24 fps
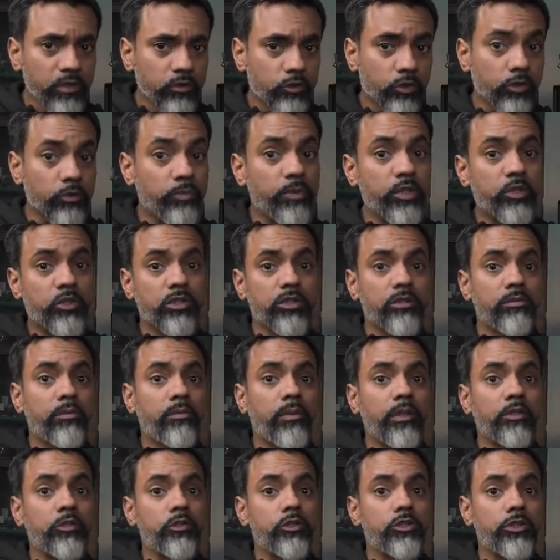So the pictures I'm
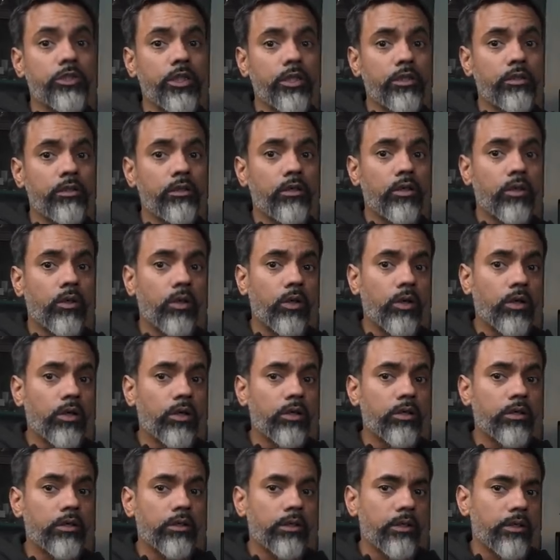about to share
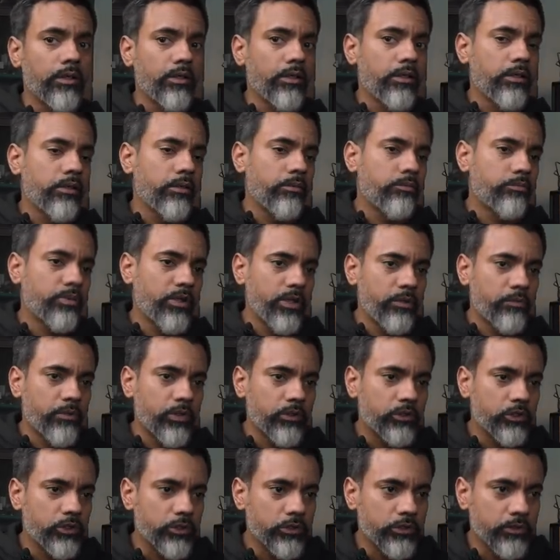are pretty
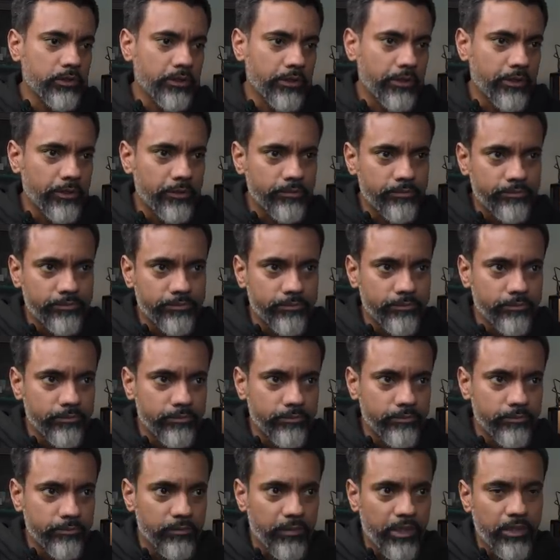much
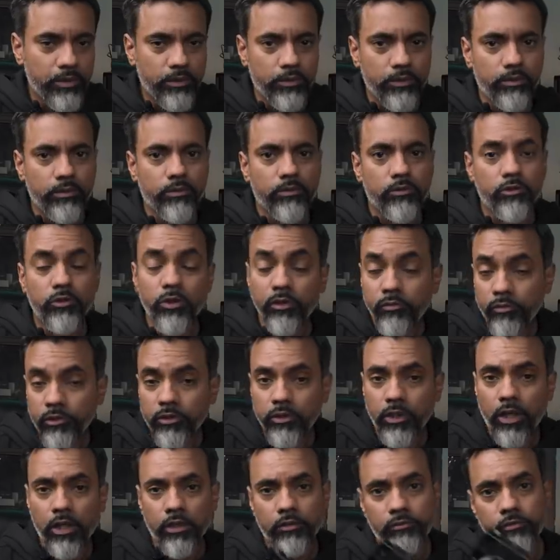street
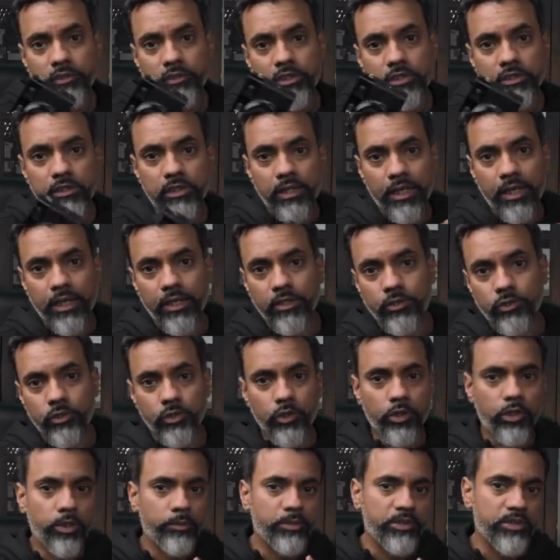photography /
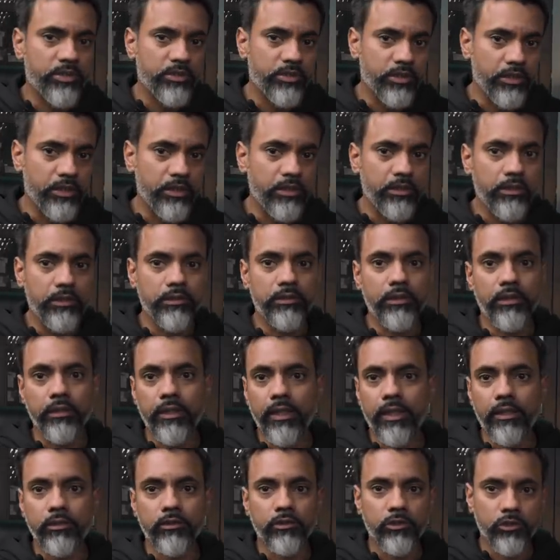urban scenes. They're
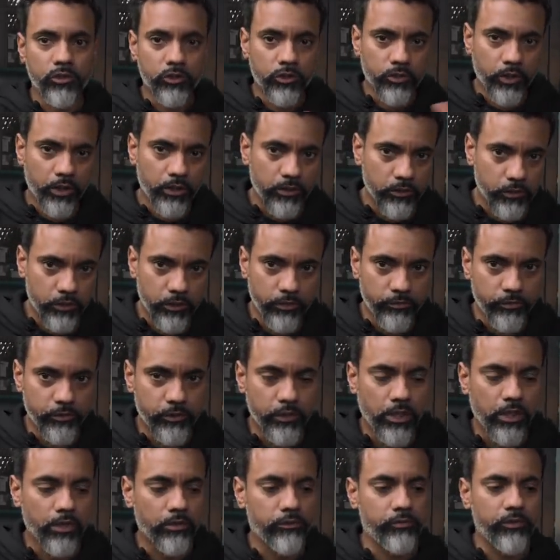not straight street
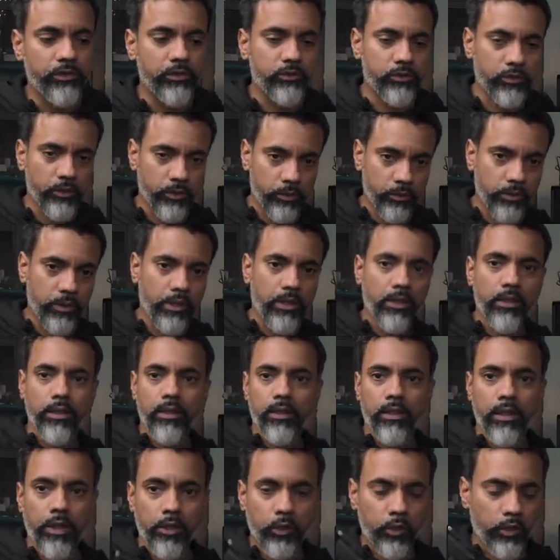photography, so
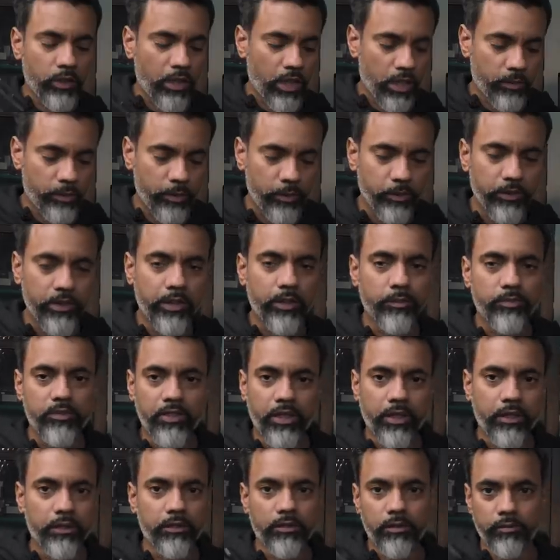I know a lot of people get
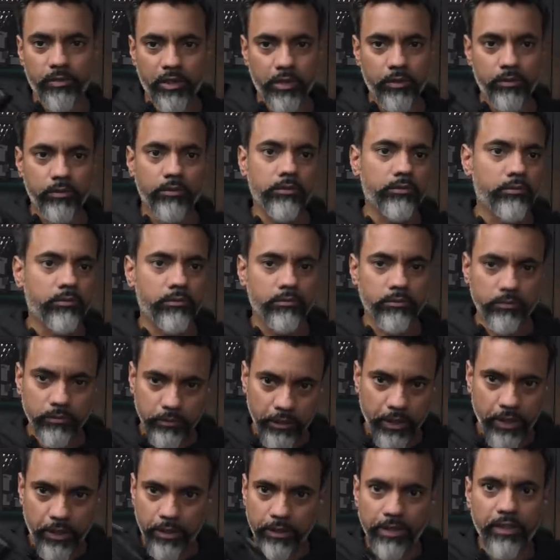uptight about,
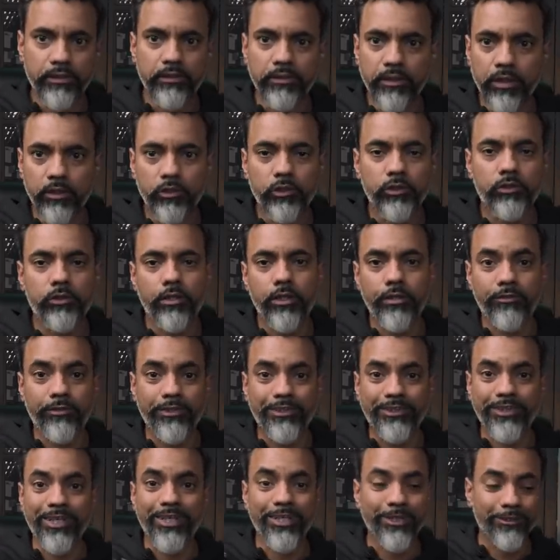hey, that's not street
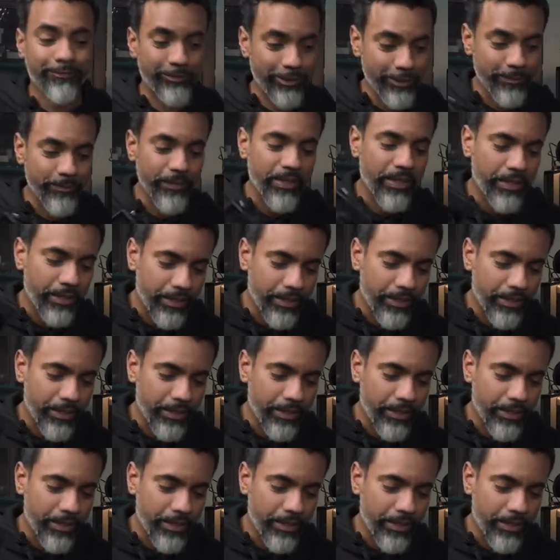photography.